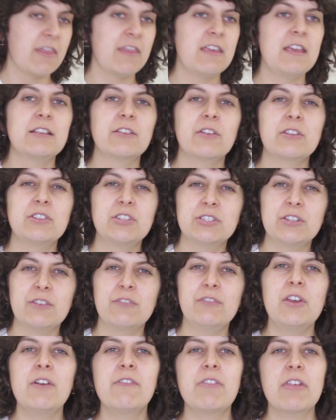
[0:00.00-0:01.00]
these are just a
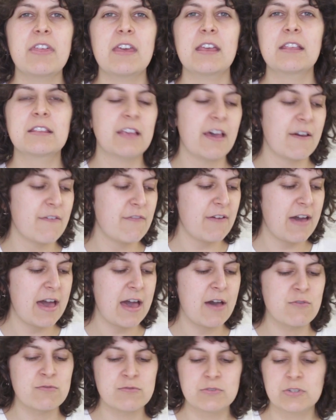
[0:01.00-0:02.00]
few of the things that I
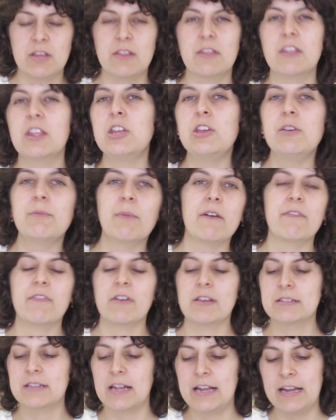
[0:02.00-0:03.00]
found and that you might
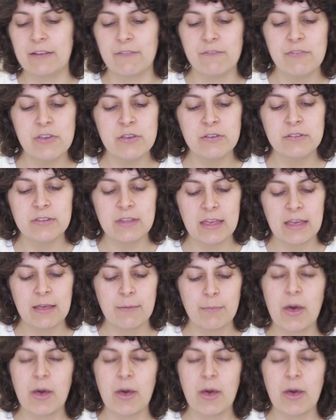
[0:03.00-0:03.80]
find slightly confusing,